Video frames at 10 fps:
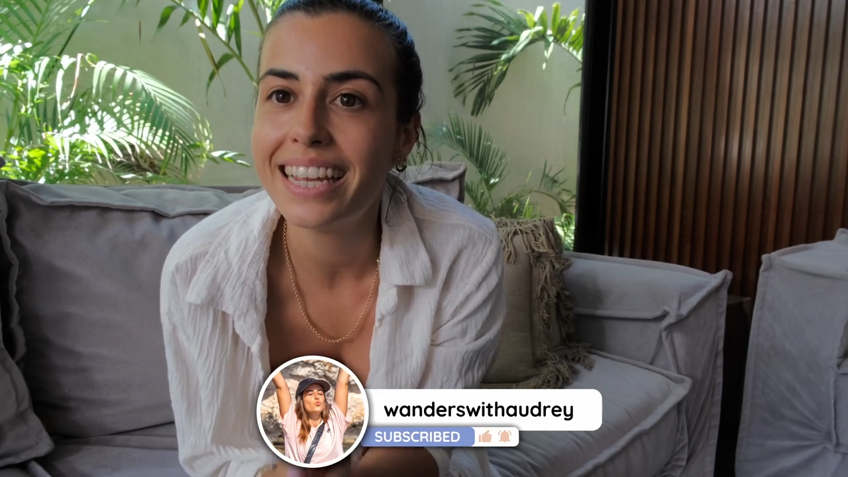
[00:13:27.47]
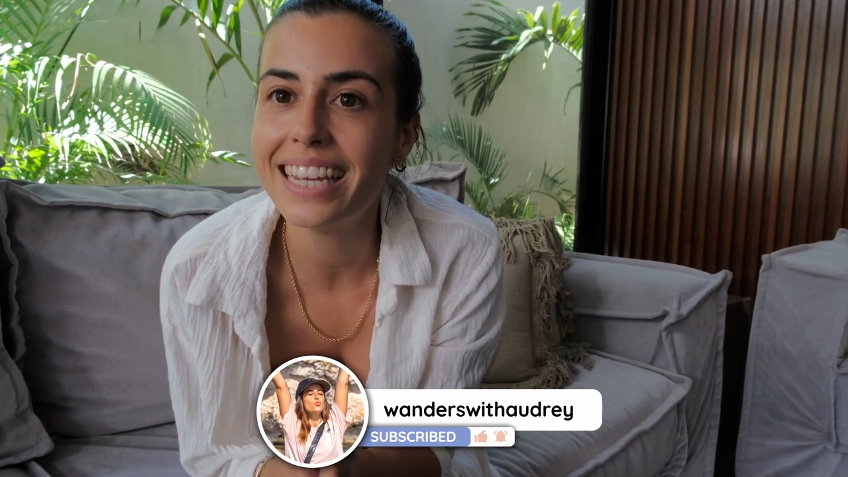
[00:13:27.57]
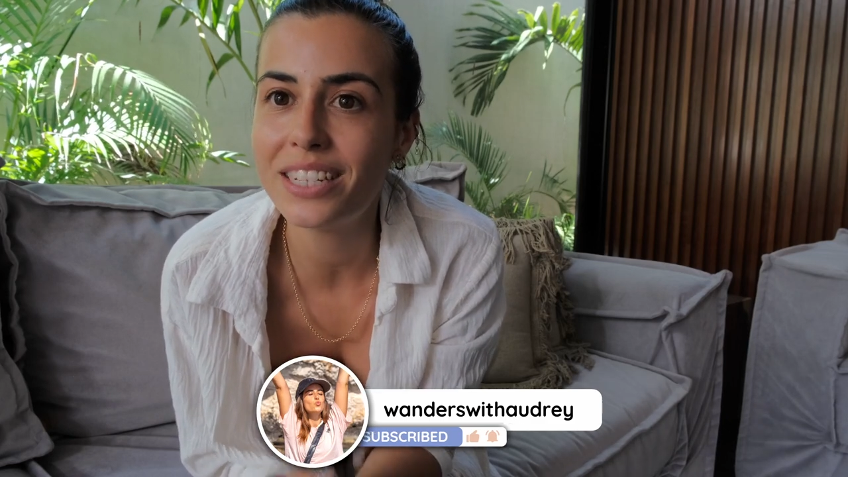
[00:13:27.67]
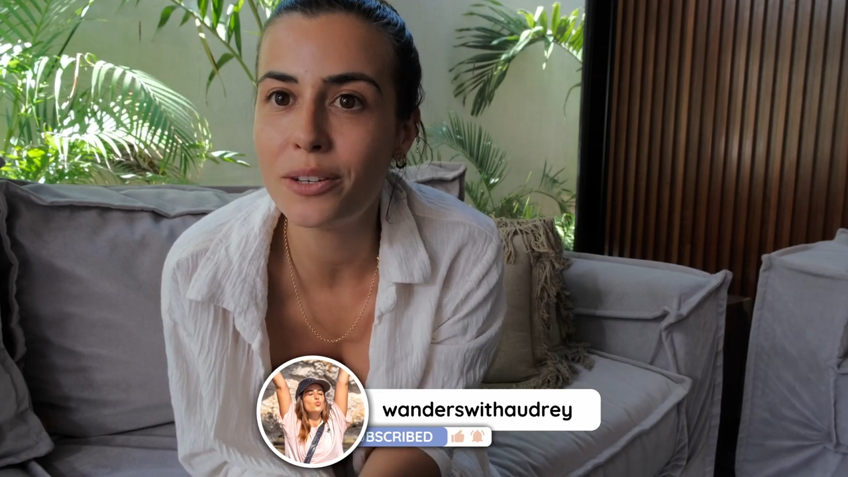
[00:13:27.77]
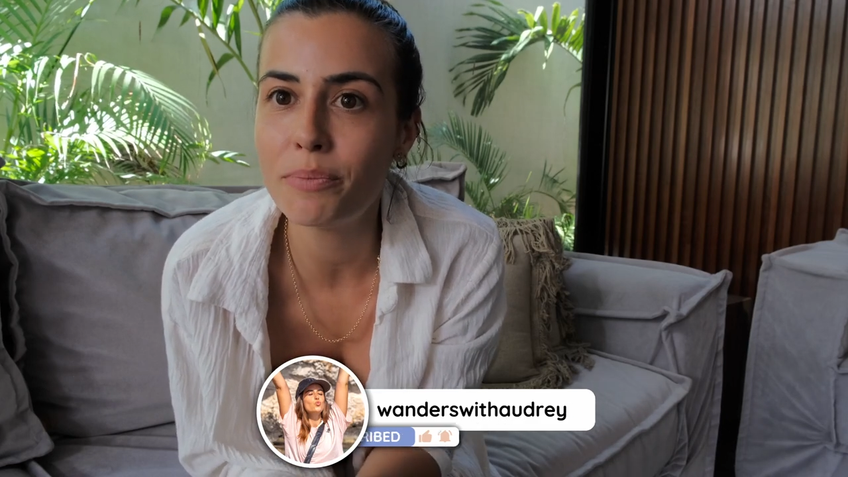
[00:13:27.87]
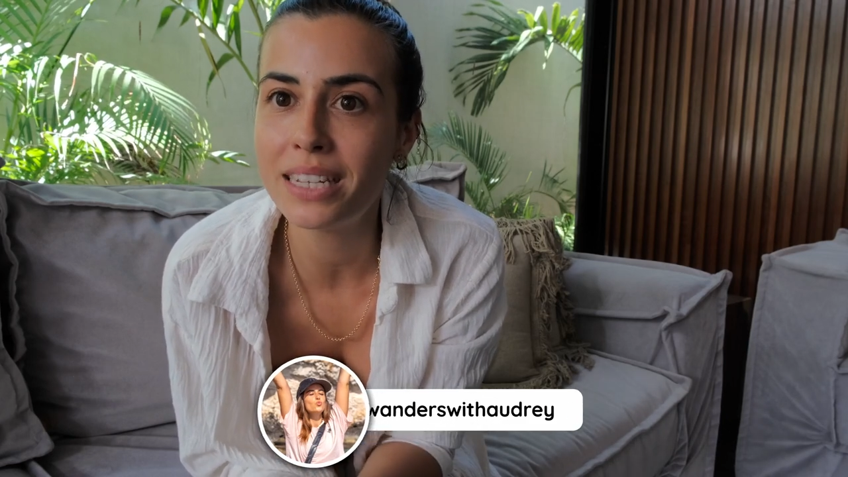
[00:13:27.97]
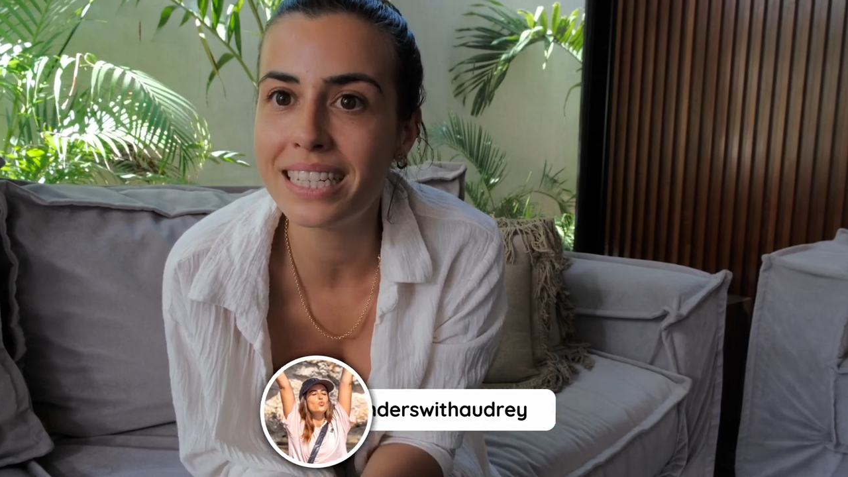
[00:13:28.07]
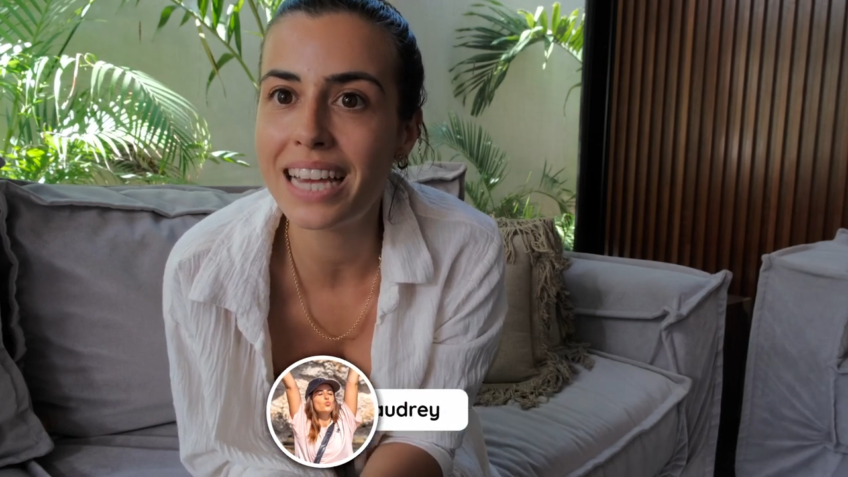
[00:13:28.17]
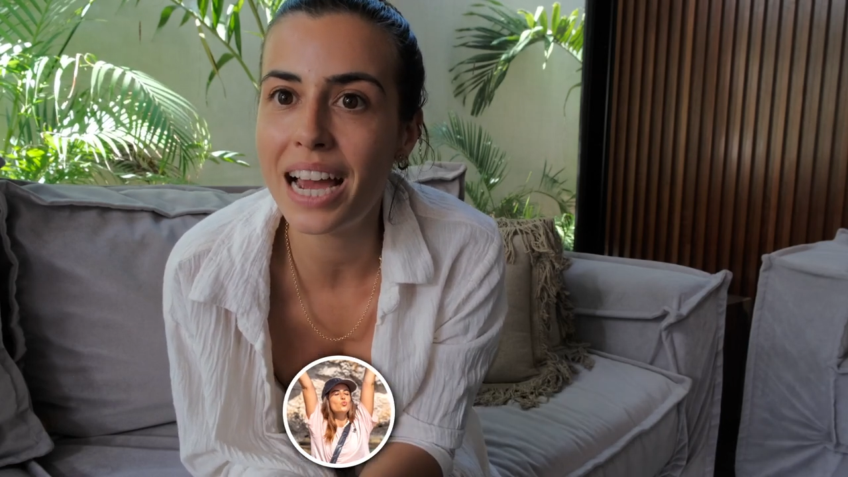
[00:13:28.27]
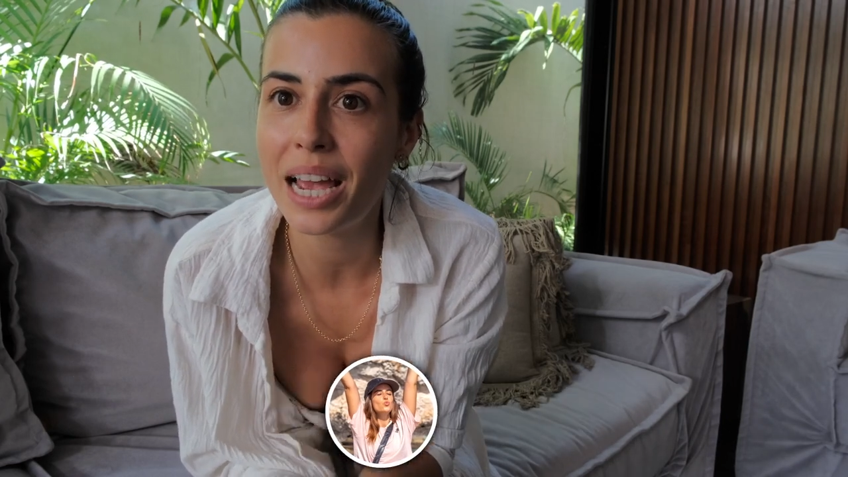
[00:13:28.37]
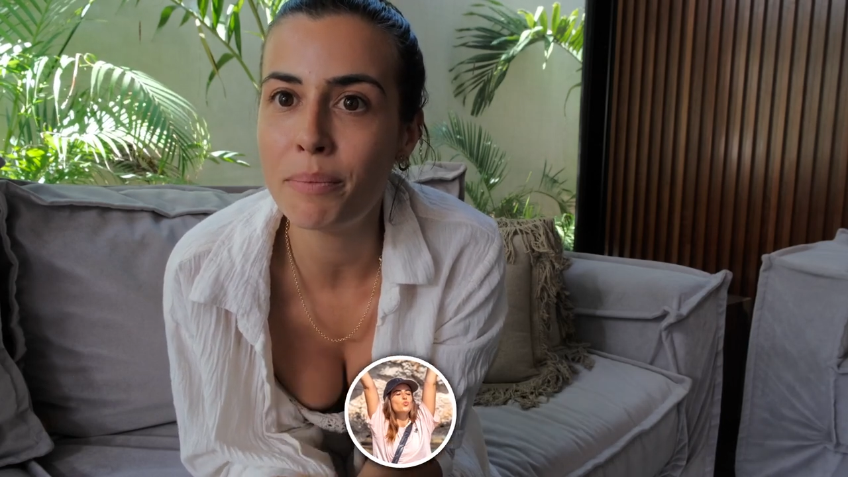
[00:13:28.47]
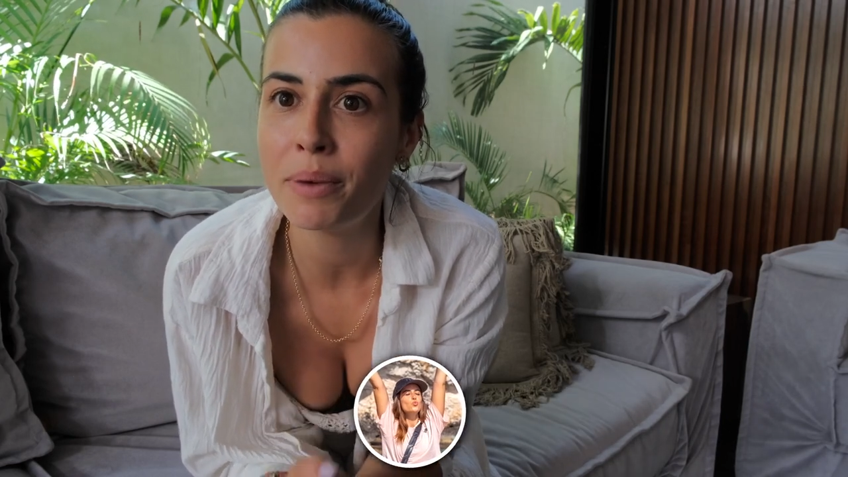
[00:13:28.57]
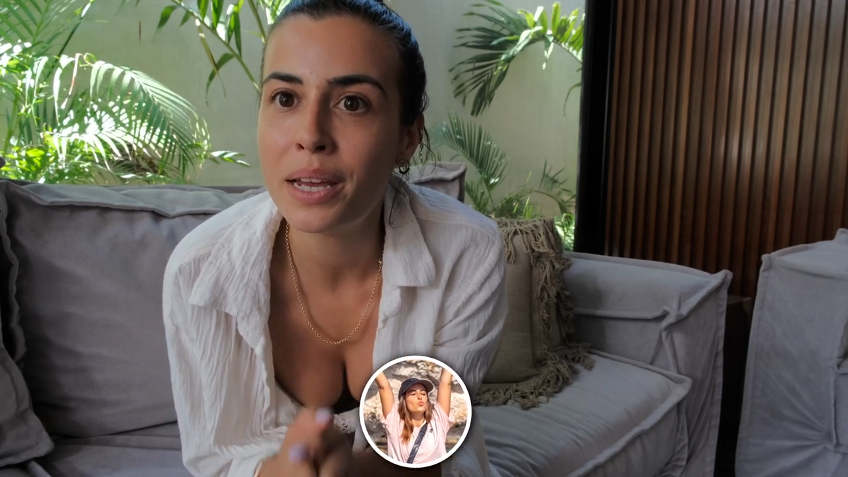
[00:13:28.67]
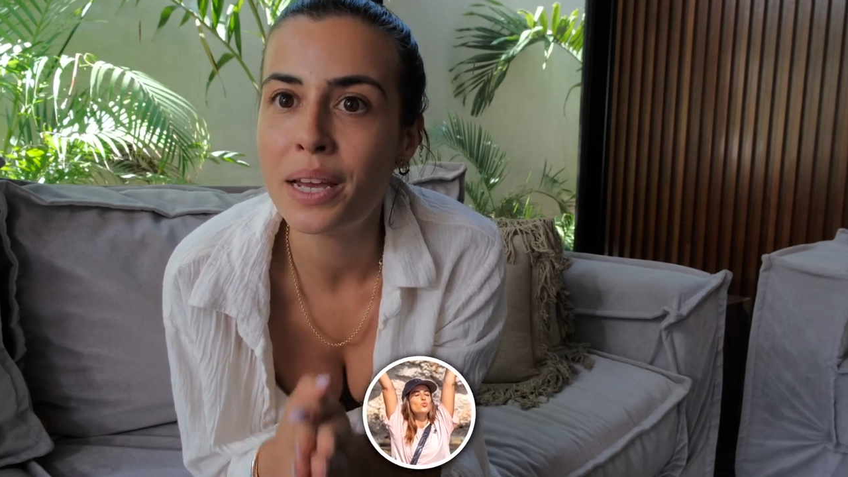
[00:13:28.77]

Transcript: In the meantime,